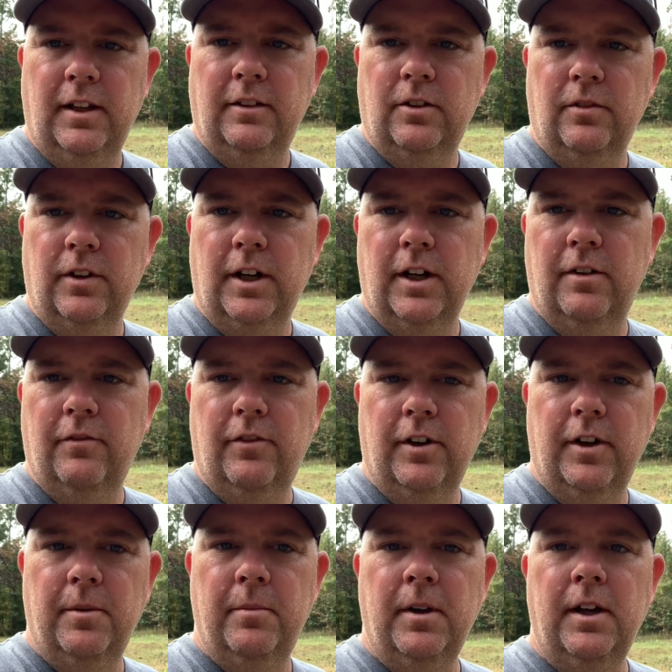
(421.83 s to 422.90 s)
is going to come
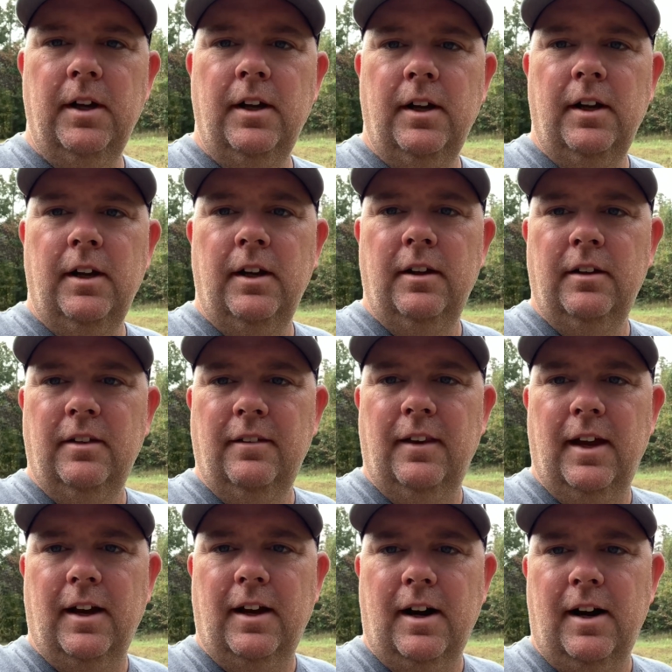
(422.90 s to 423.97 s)
from.
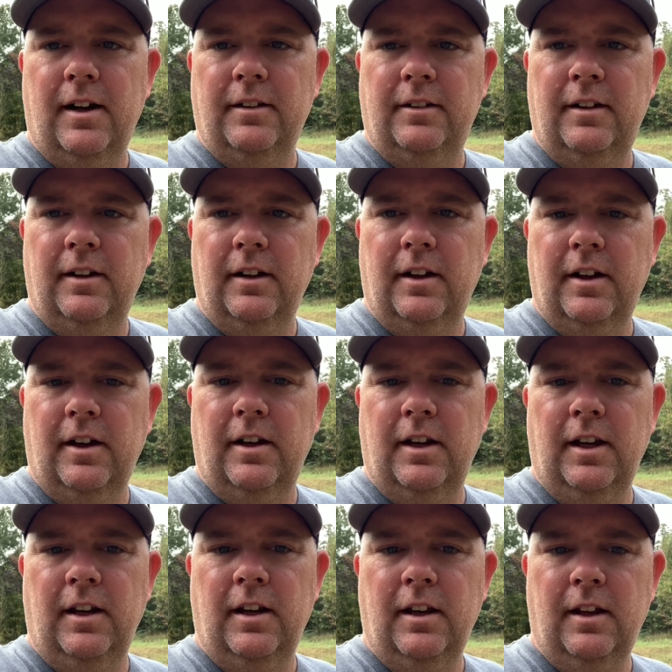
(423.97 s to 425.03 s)
That constant
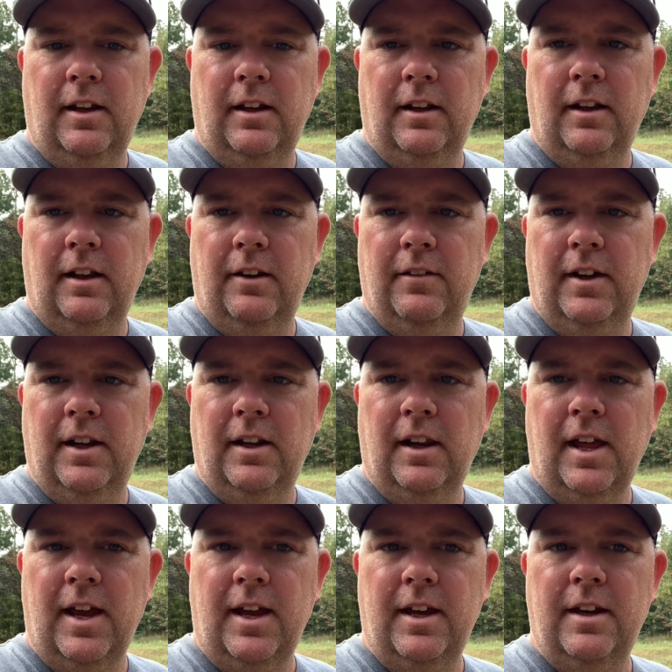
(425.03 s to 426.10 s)
cutting and leaving it
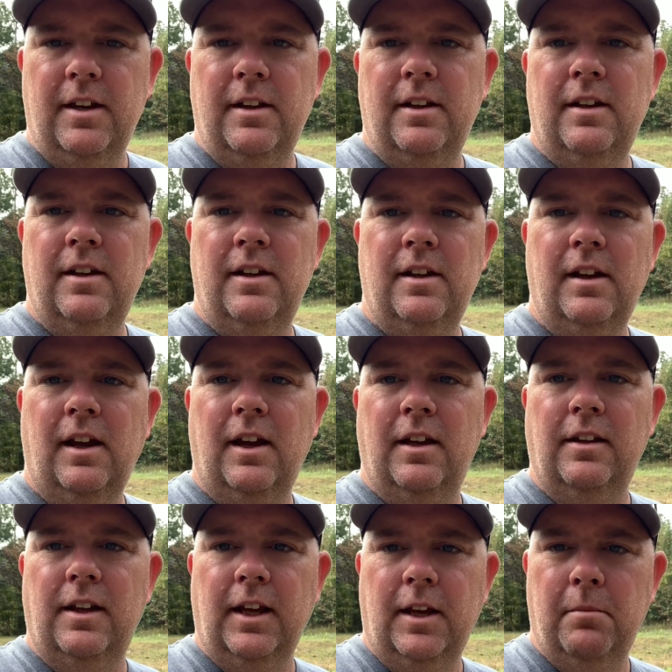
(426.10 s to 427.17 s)
laying
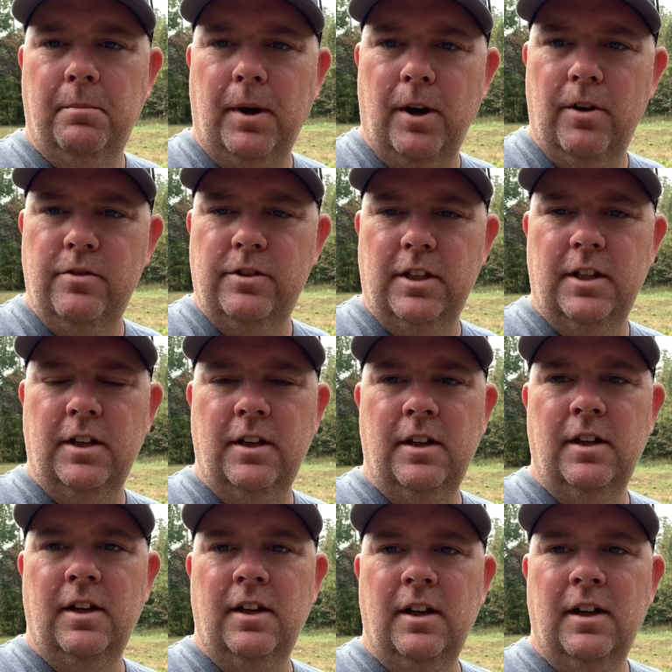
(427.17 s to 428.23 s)
and decomposing
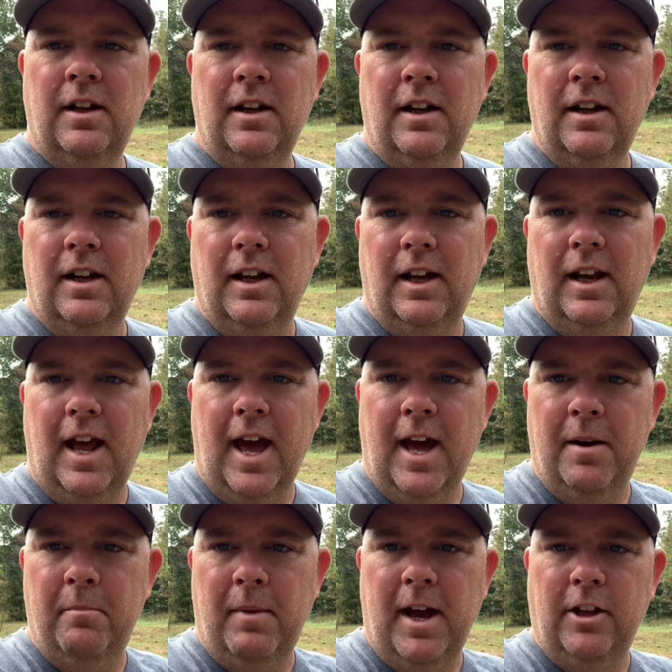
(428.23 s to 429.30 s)
and
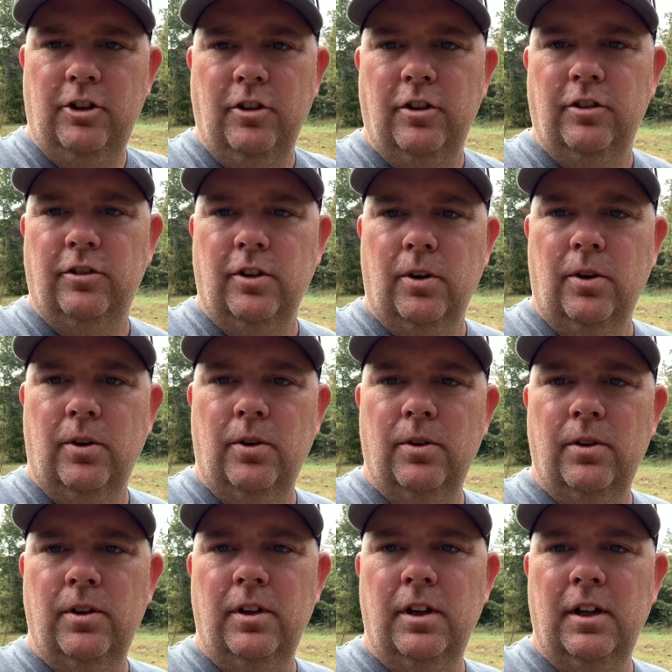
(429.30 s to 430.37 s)
adding back to the soil.
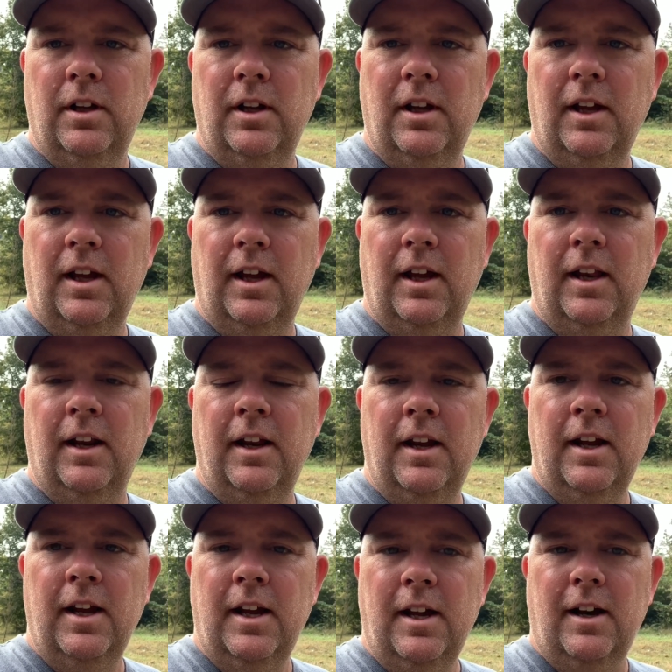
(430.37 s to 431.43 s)
And
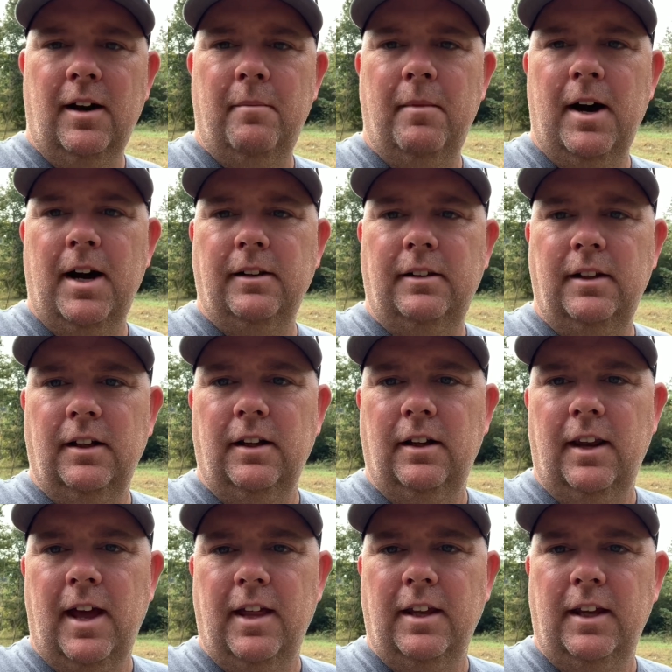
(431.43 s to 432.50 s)
I'm not tilling
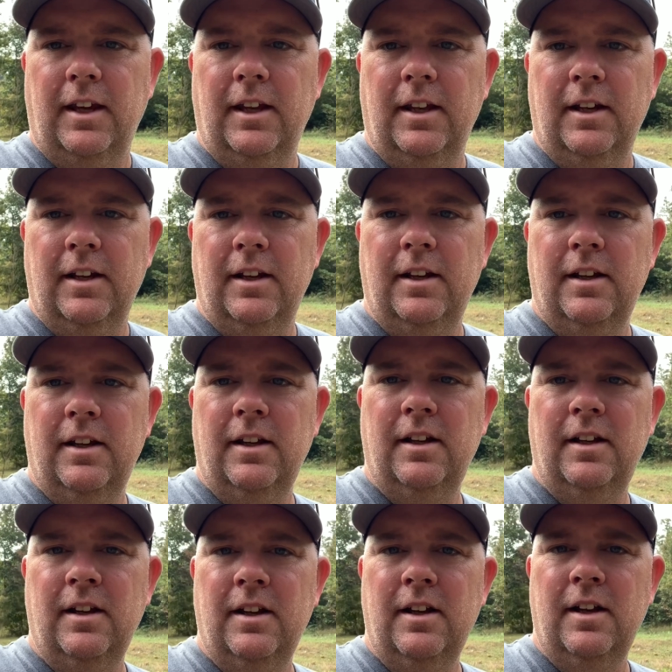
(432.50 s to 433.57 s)
that in,
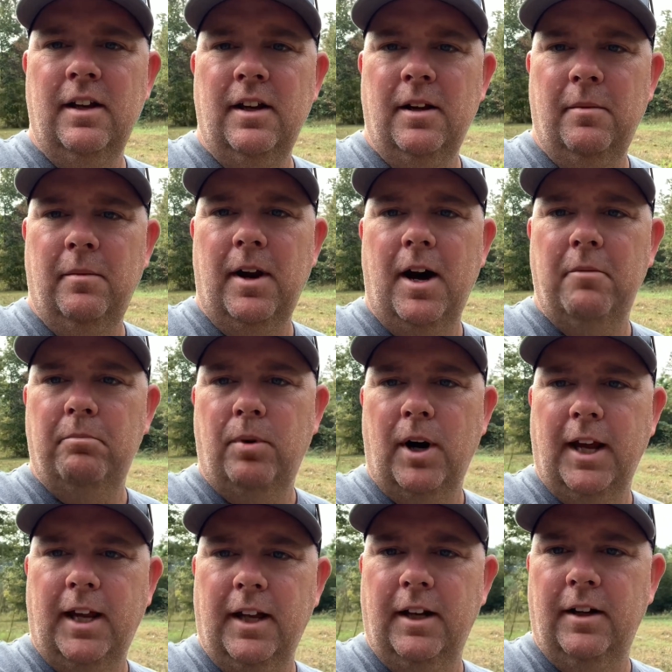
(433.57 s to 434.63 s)
not
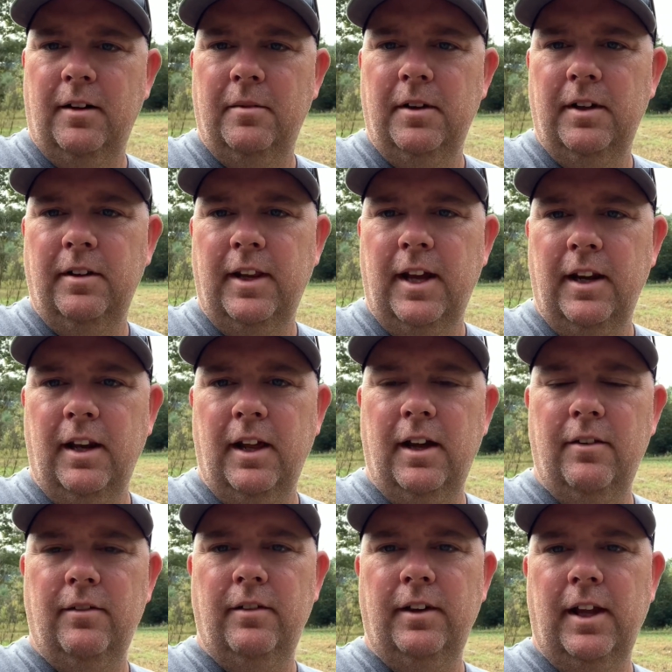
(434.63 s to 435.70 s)
breaking up that
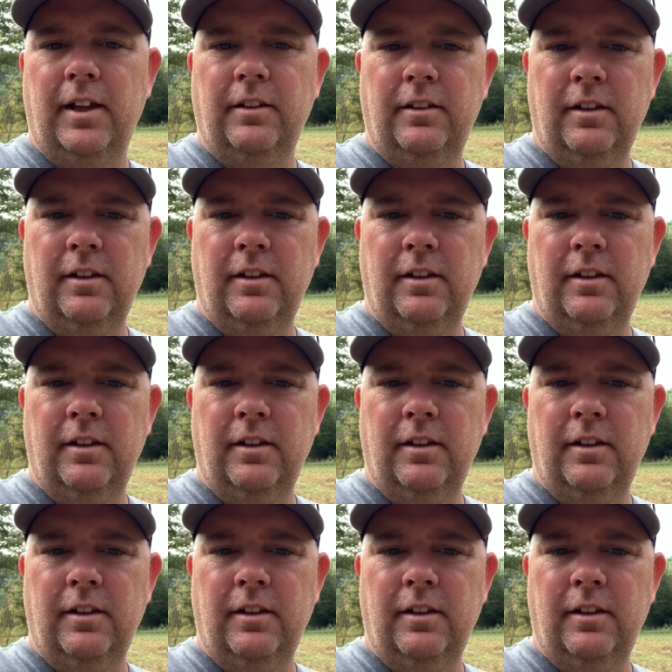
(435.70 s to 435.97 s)
level, that